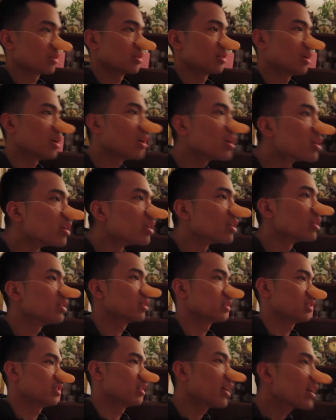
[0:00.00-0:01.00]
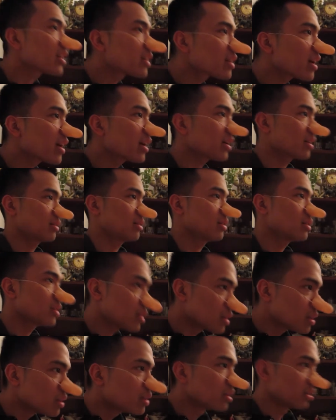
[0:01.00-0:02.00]
Oh girl, let that
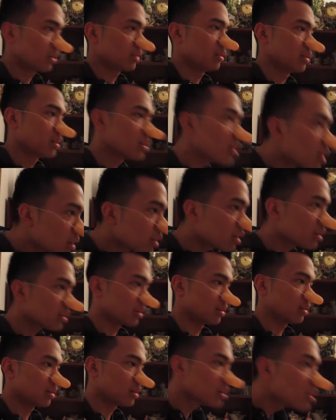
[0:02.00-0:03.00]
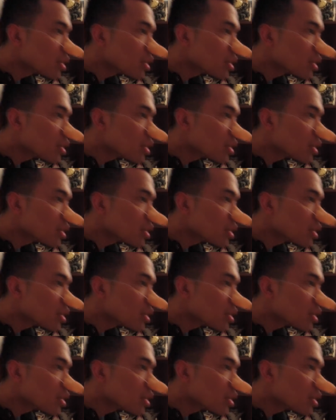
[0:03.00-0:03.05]
on, on